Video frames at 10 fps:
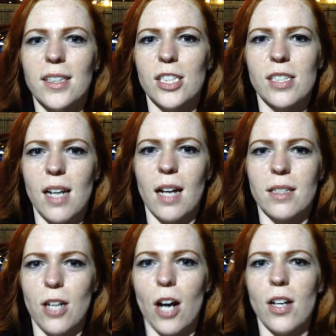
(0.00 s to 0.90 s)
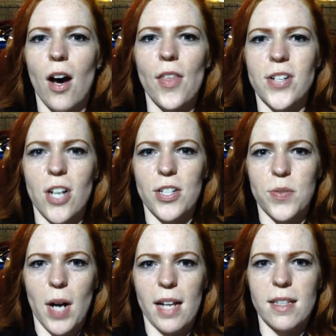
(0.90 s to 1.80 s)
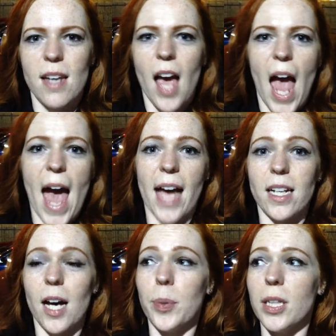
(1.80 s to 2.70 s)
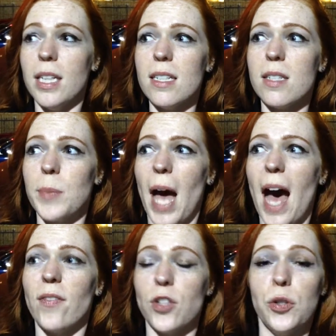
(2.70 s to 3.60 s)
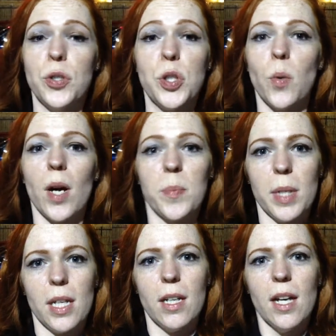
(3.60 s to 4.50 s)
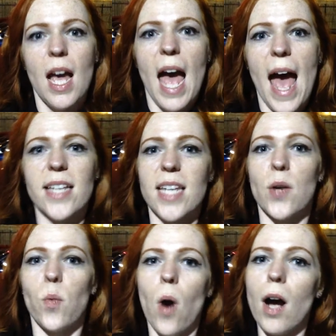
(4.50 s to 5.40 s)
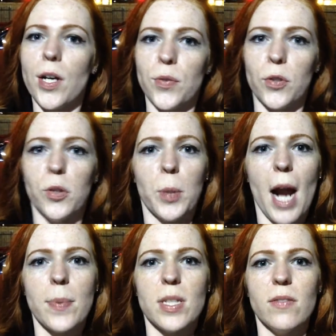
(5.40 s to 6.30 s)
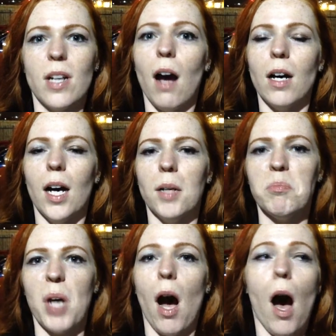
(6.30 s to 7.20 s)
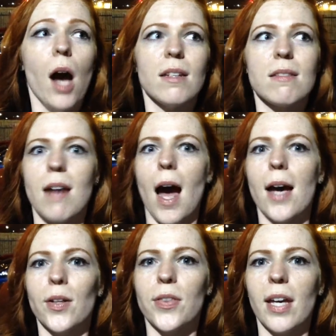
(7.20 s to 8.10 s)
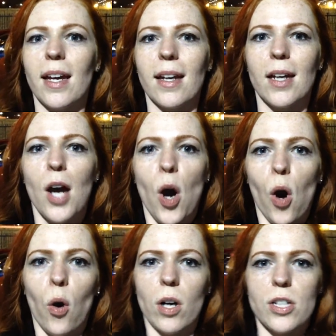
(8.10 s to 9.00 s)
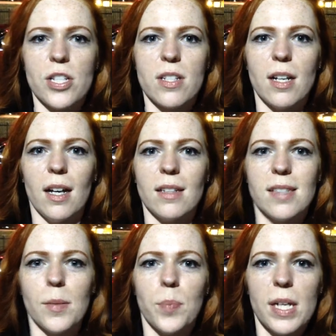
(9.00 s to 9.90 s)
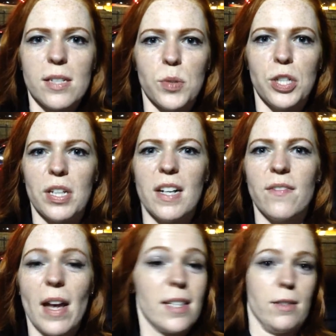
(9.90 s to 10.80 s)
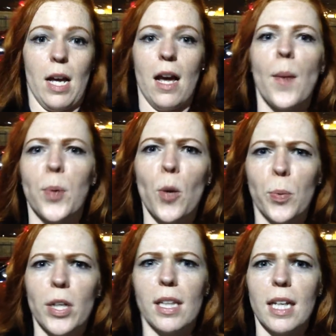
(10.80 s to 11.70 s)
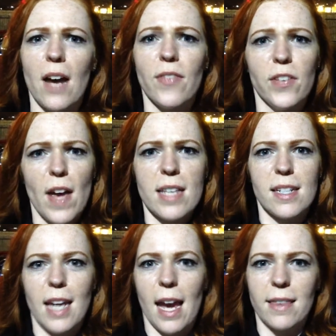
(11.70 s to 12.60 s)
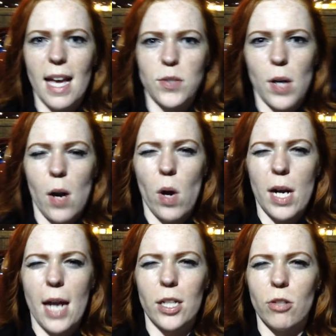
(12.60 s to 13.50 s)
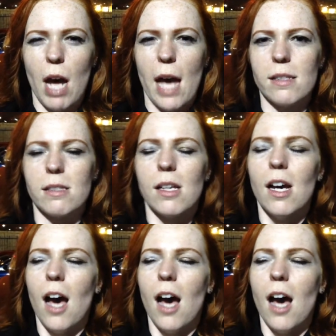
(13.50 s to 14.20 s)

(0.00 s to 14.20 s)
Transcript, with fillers: Just a tard all the TARDIS rides. And uh, please have two two one B as a walkthrough, perhaps even a, um, a haunt style thing, or just uh, some place where you can invest, uh, appropriately enough, investigate. That's what I want out of you guys.